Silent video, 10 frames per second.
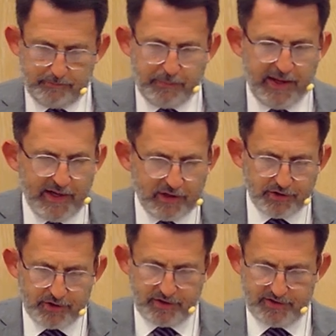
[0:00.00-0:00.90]

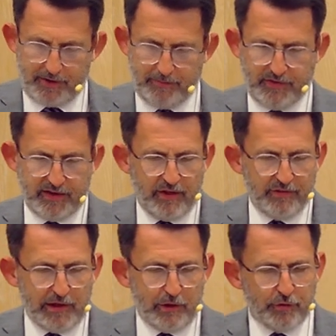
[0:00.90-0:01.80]
pictured something,
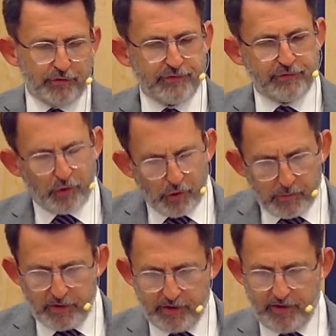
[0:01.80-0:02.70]
they looked
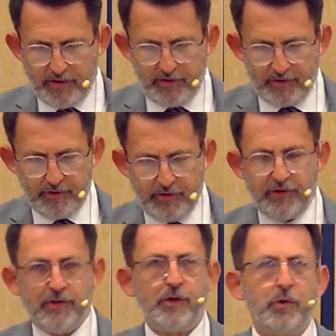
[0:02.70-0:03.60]
forward
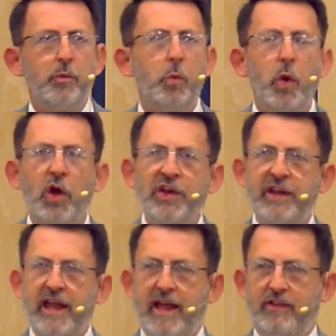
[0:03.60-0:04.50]
to one
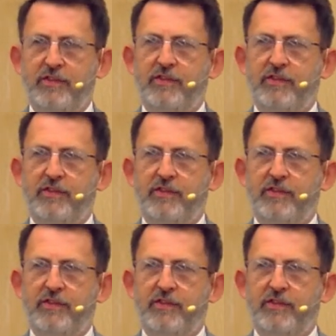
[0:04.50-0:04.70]
death